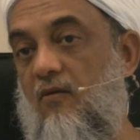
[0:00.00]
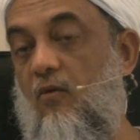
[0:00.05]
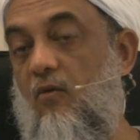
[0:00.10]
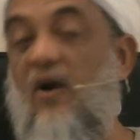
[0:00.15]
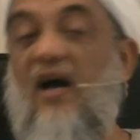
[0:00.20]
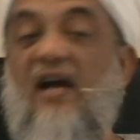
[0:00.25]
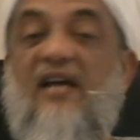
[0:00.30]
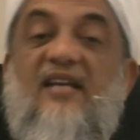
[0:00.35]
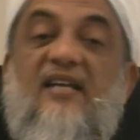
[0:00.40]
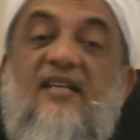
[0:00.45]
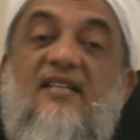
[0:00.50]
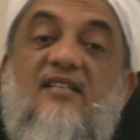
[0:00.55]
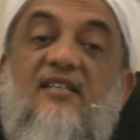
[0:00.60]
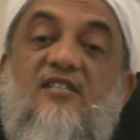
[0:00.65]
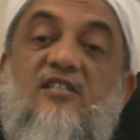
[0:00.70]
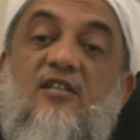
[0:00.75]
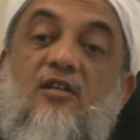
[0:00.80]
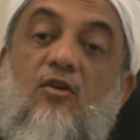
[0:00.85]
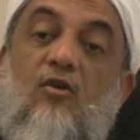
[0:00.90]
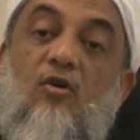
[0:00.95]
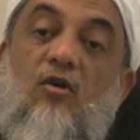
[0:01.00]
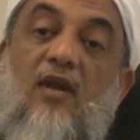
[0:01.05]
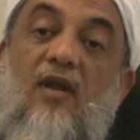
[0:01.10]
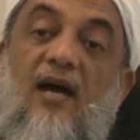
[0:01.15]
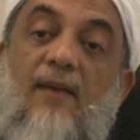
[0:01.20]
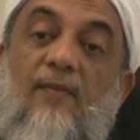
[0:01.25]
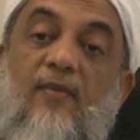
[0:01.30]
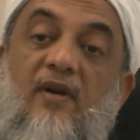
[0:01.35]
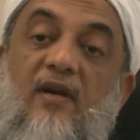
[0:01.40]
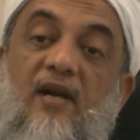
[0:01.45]
Why did the sinkhole
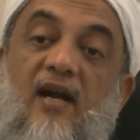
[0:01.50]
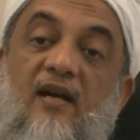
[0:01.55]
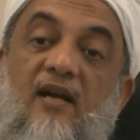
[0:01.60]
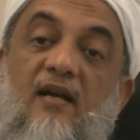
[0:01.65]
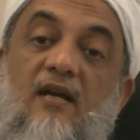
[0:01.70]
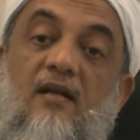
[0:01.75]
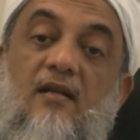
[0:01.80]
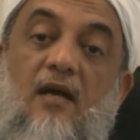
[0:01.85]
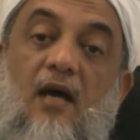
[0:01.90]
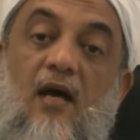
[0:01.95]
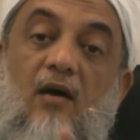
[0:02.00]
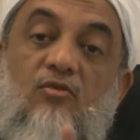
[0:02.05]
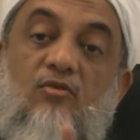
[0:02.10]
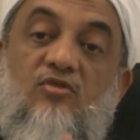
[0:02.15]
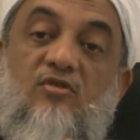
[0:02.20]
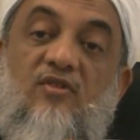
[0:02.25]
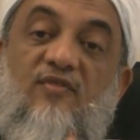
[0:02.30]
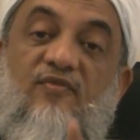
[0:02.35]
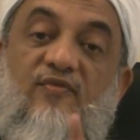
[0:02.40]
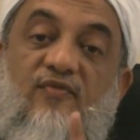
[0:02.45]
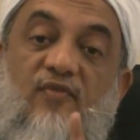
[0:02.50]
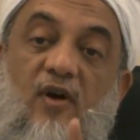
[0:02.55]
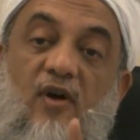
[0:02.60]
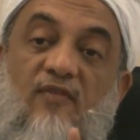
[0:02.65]
happen under the house of,